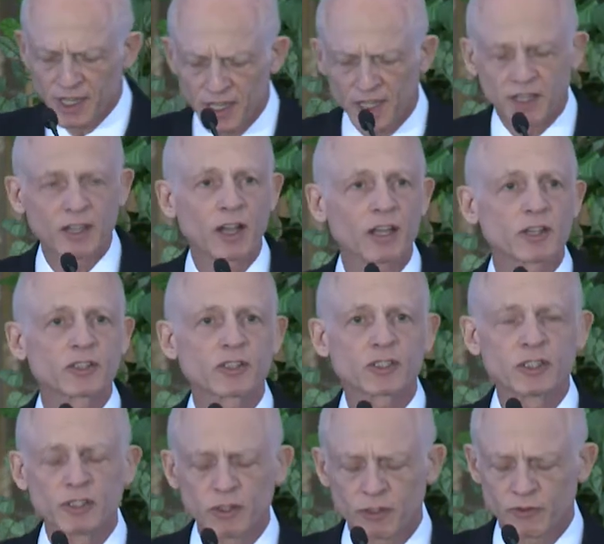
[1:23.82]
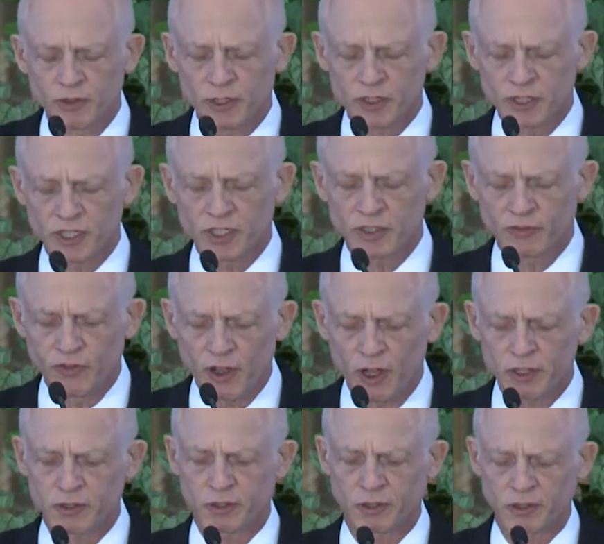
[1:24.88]
Colleges and universities
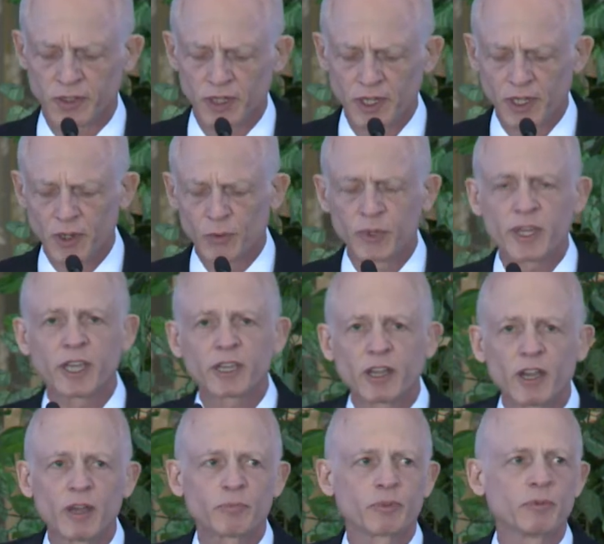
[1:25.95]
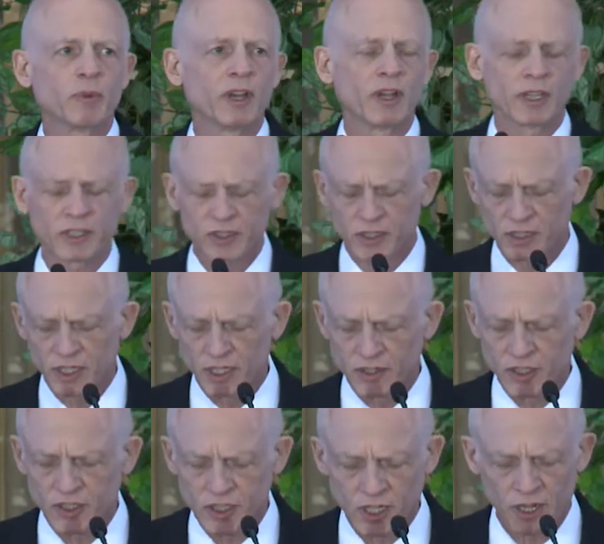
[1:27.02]
falter when they compromise the
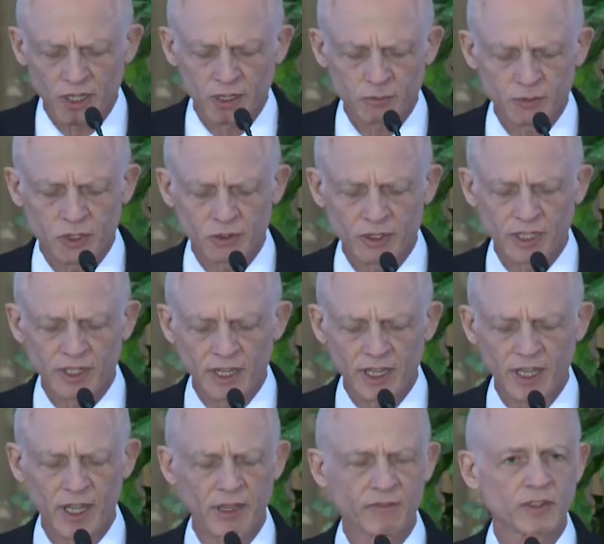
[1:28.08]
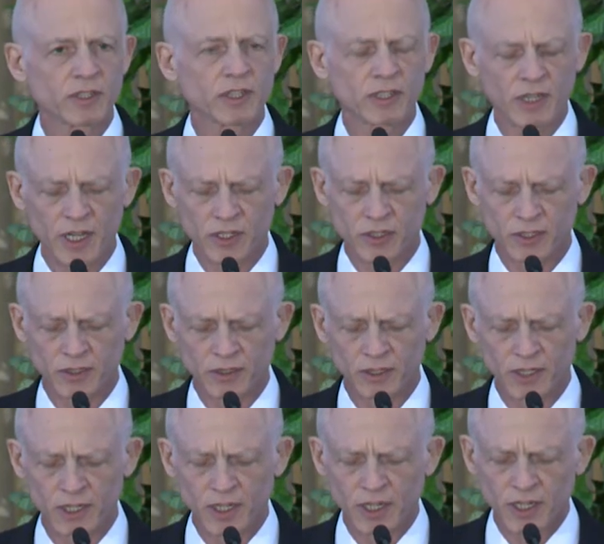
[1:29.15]
solemn duty they have to the nation
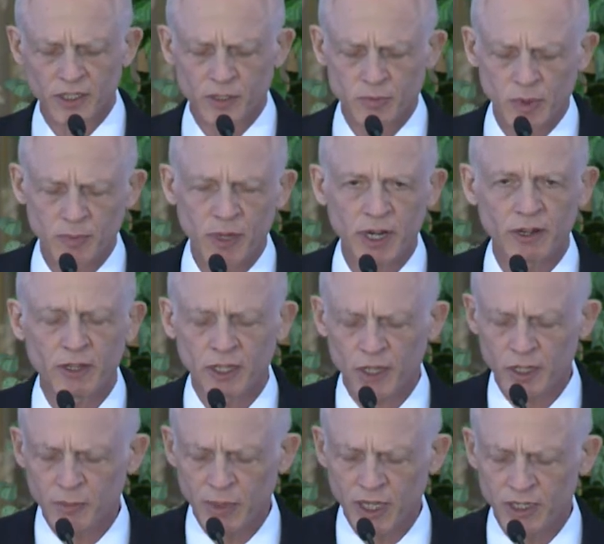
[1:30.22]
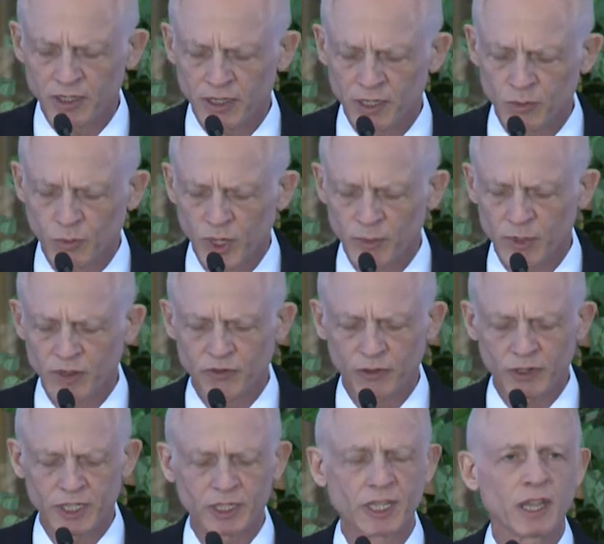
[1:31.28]
to prepare young men and women for
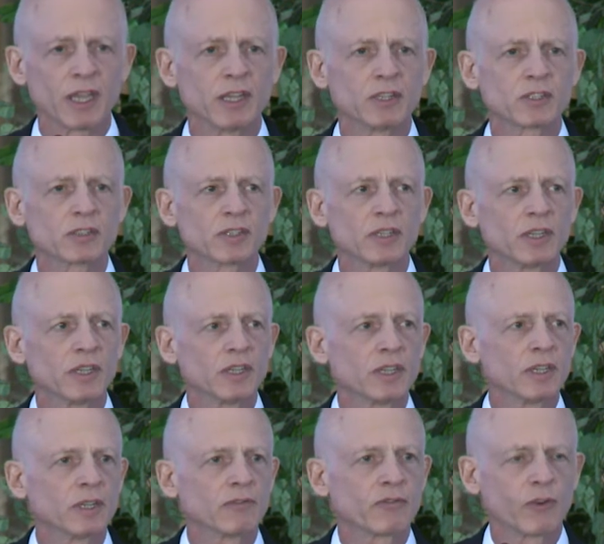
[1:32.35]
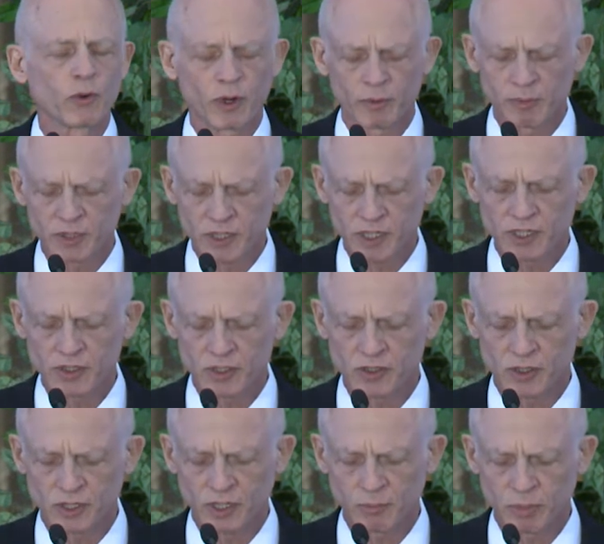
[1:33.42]
engaged, informed
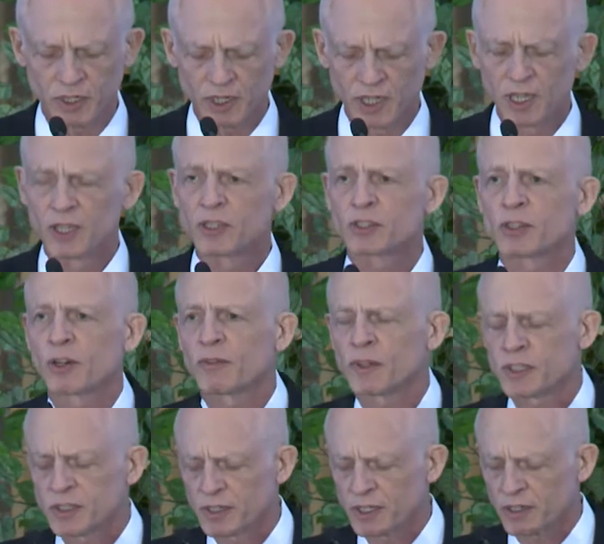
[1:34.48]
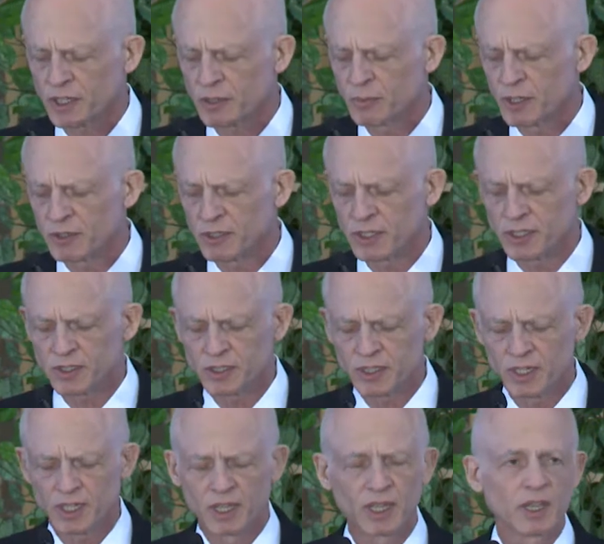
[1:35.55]
citizenship, service to their communities,
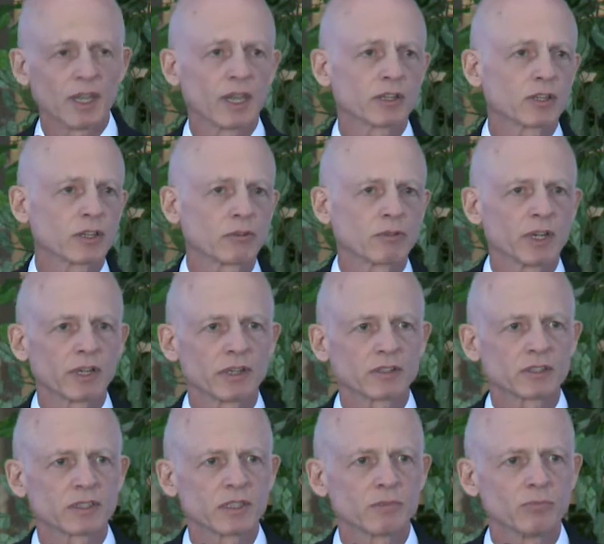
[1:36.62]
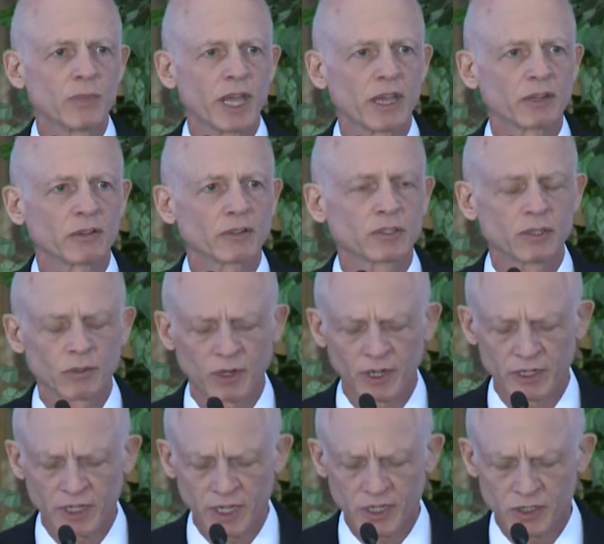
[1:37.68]
and careers that matter to our
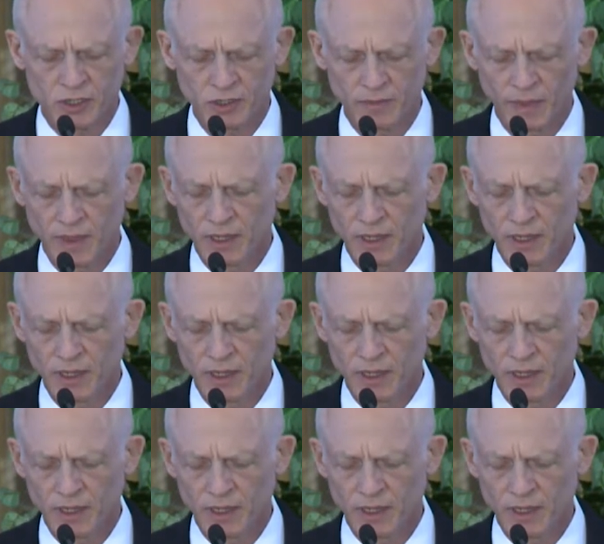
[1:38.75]
nation.